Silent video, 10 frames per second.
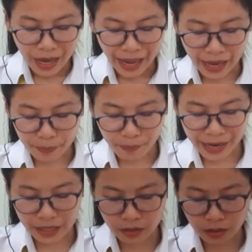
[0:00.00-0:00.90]
and
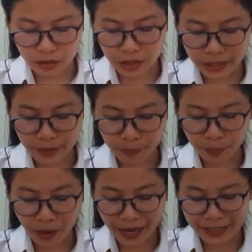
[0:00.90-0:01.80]
make the city
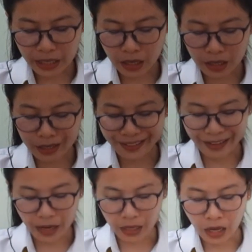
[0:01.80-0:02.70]
bright and clean
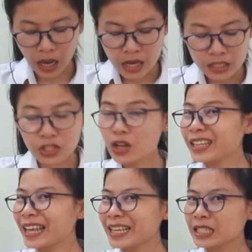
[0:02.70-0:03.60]
again.
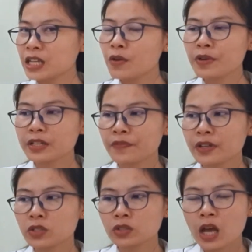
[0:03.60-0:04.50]
So dust here we
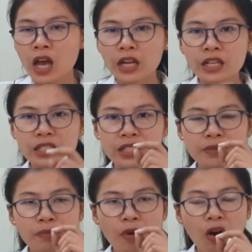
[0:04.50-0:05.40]
refer to the
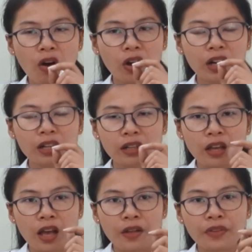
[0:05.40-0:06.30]

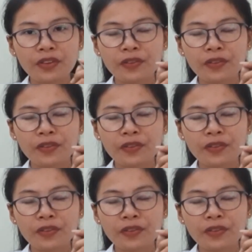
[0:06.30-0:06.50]
small land the